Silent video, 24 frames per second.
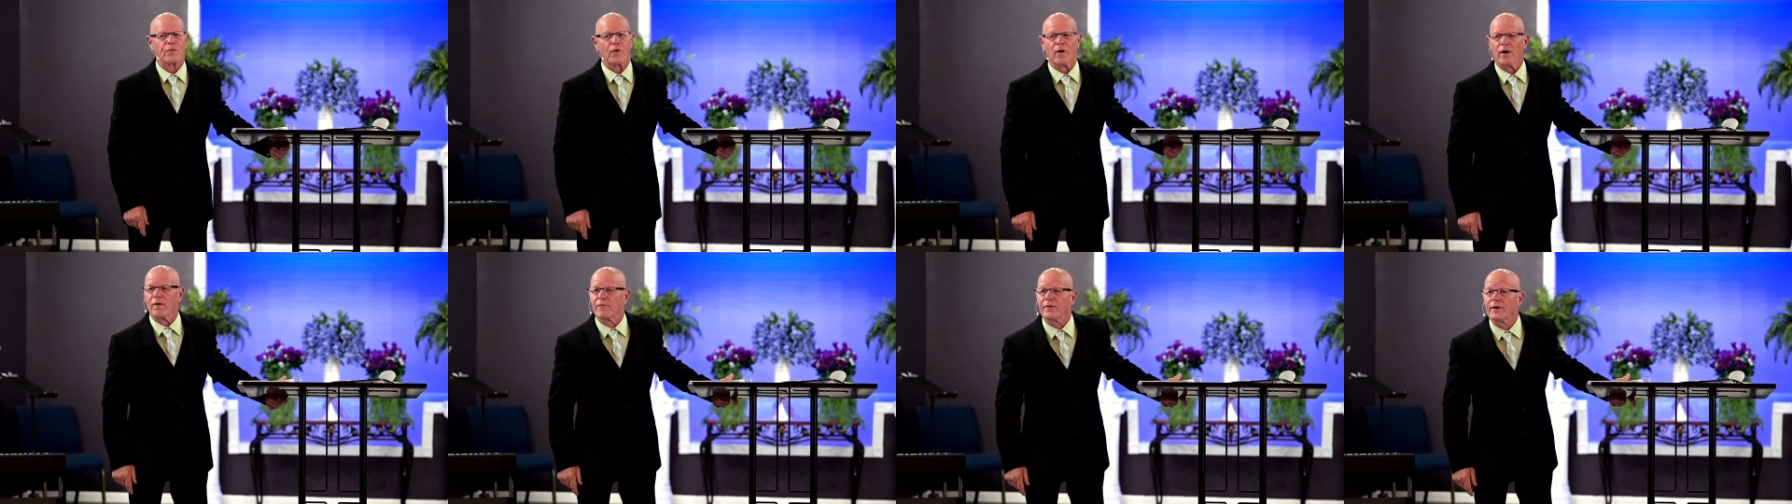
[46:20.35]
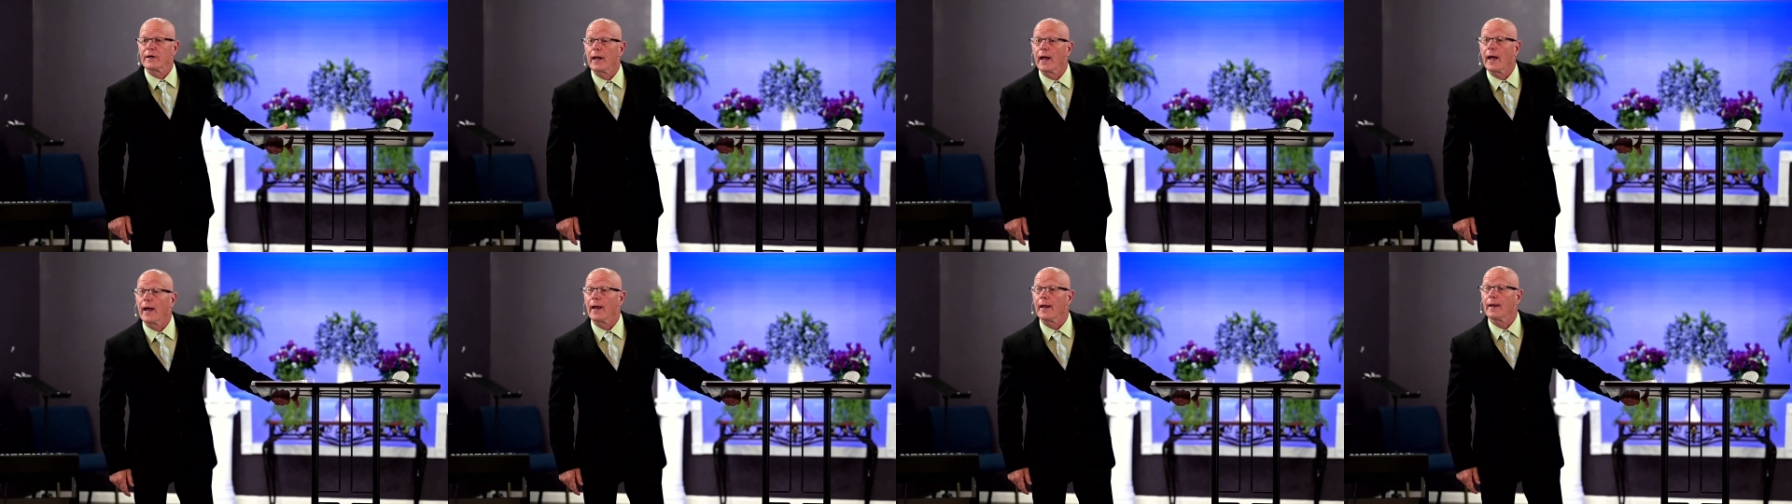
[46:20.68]
every
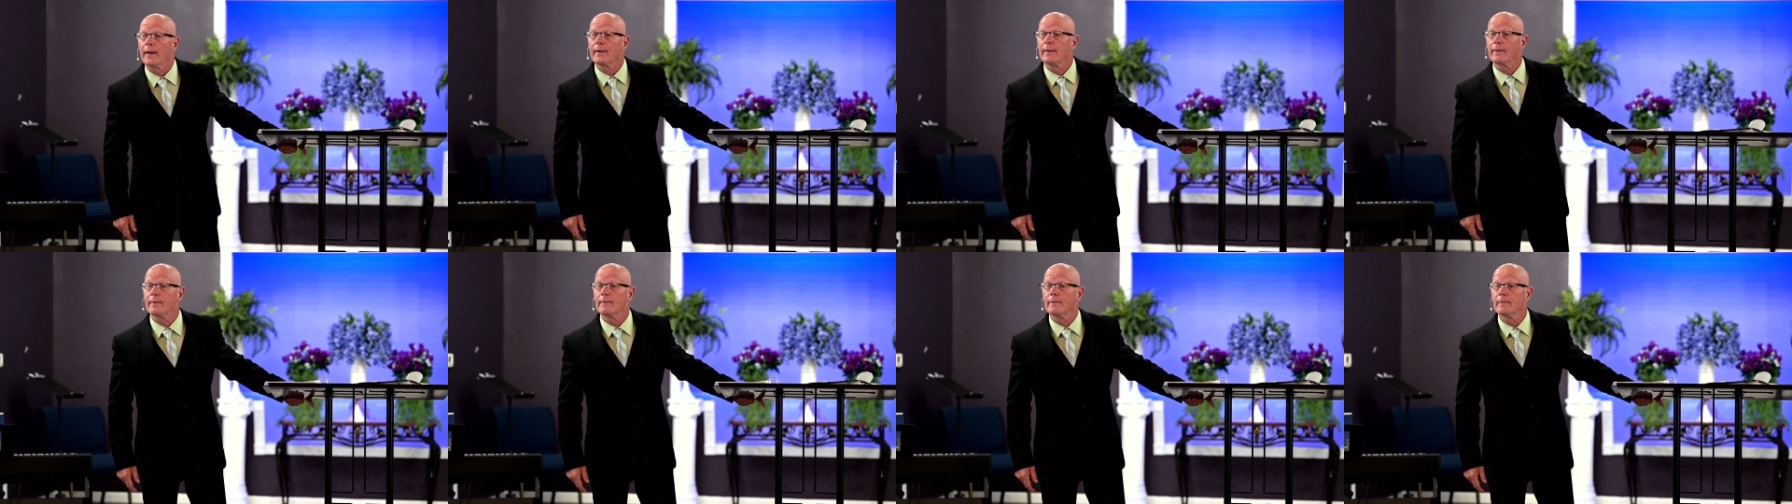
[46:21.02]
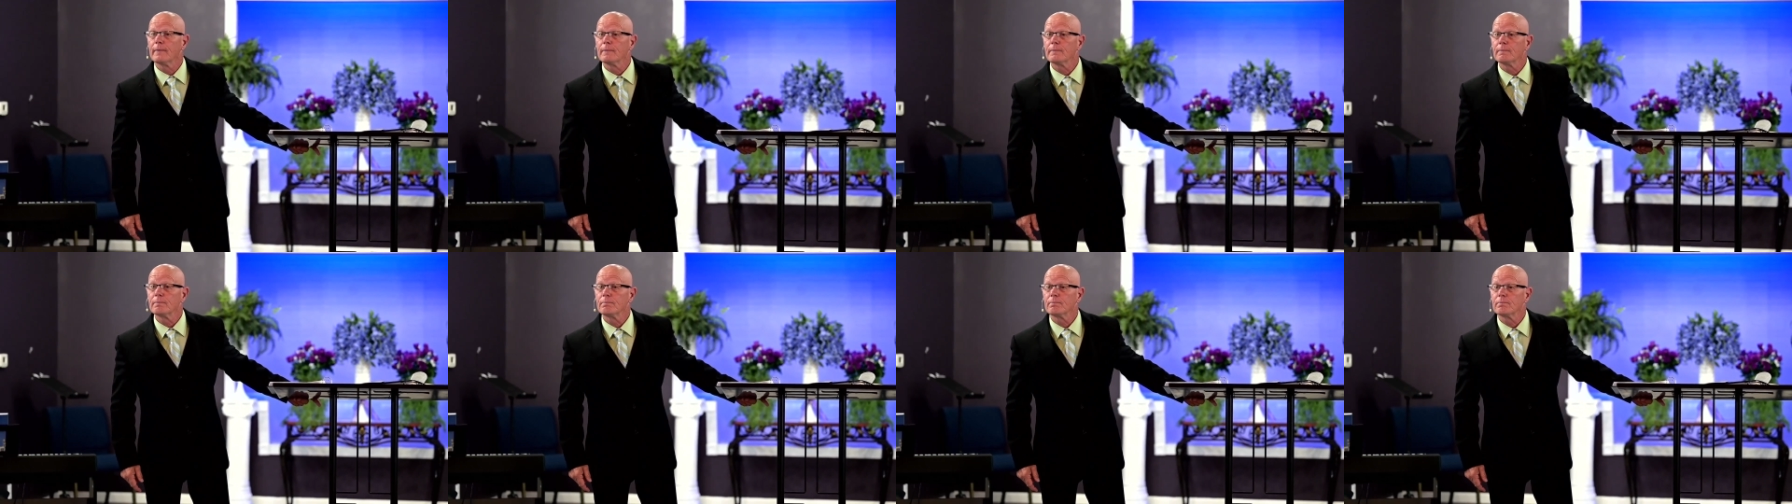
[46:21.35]
day
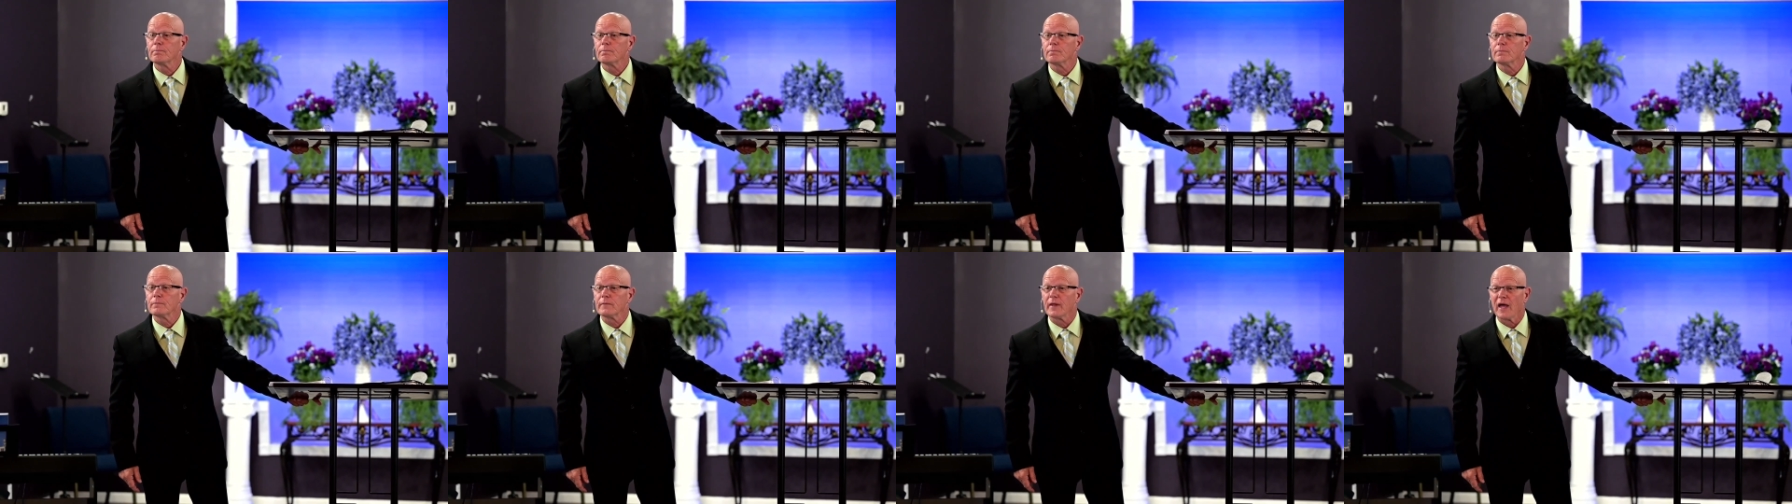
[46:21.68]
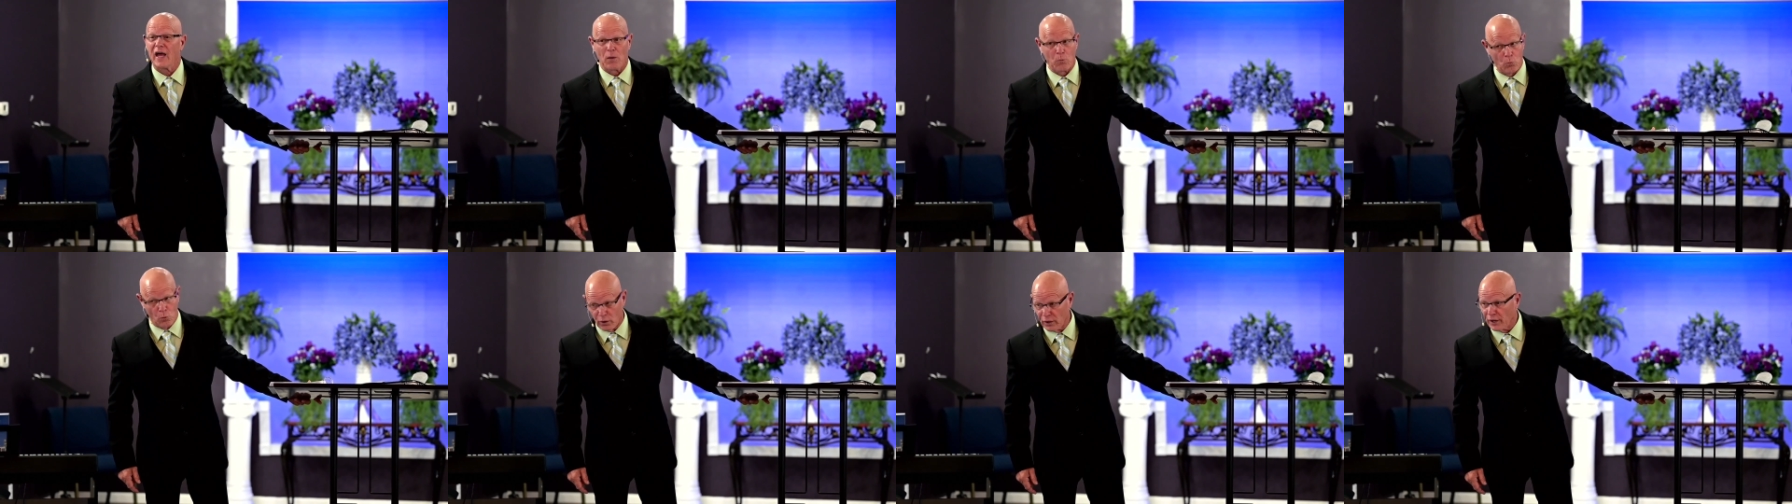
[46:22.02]
and
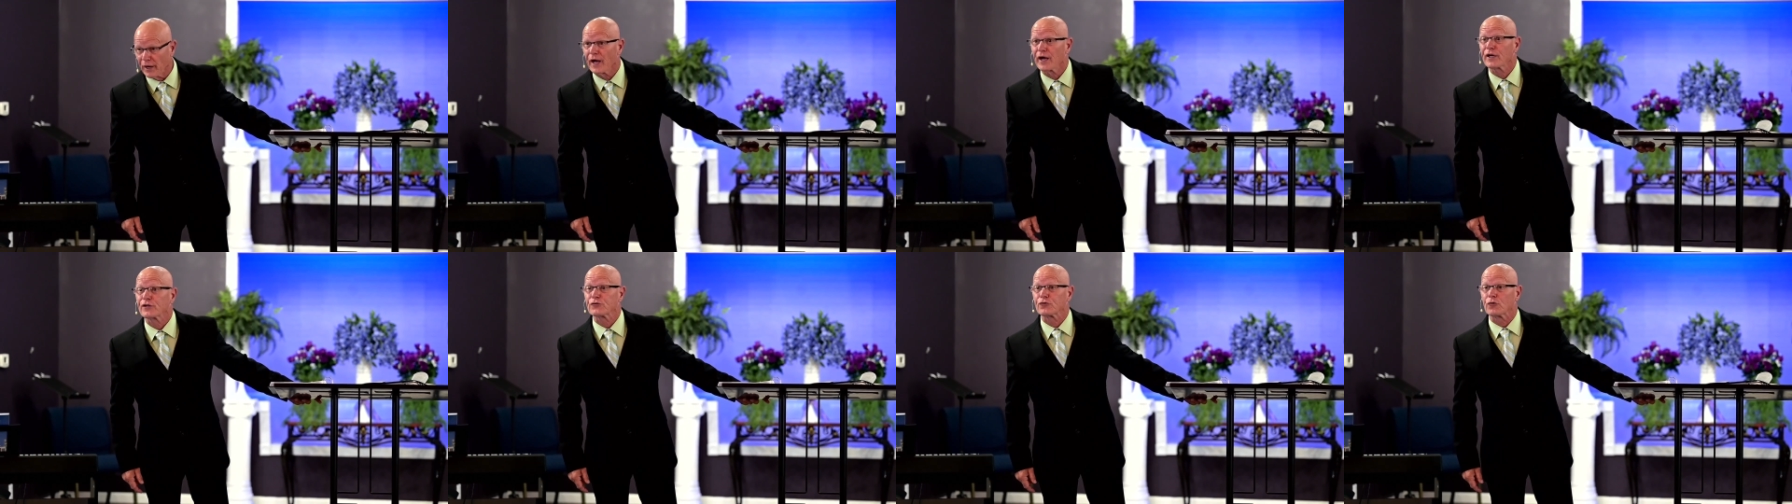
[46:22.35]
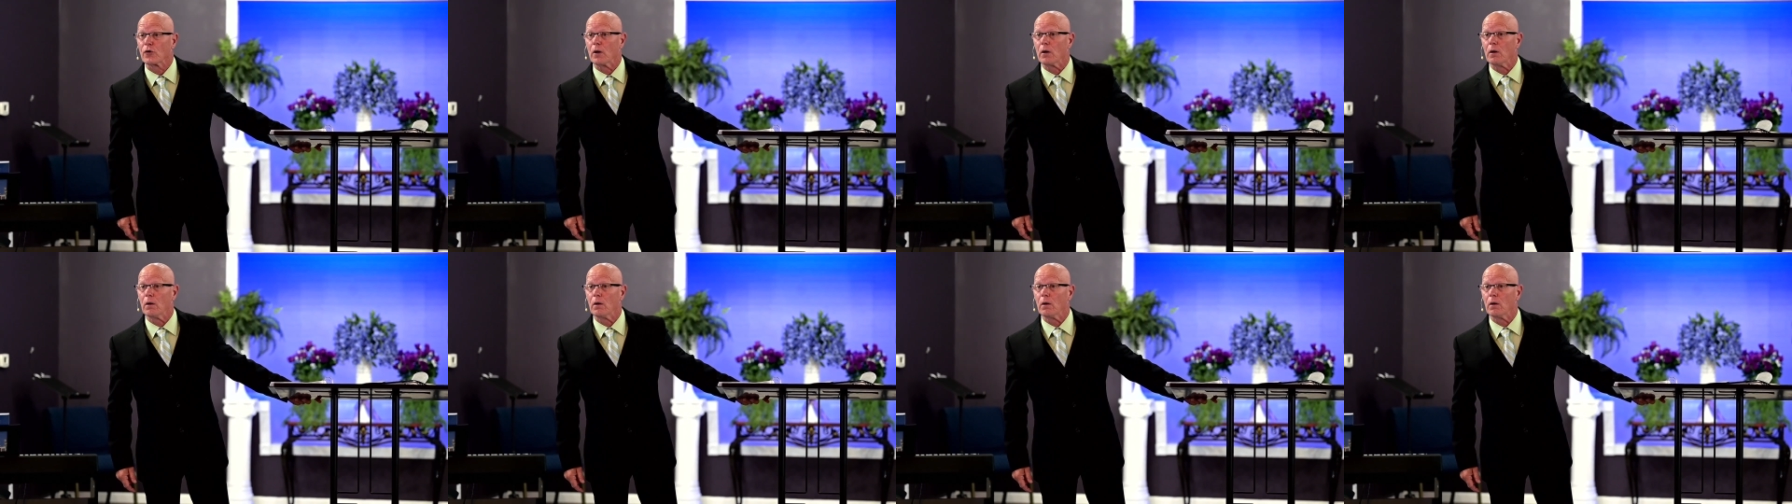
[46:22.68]
one extra.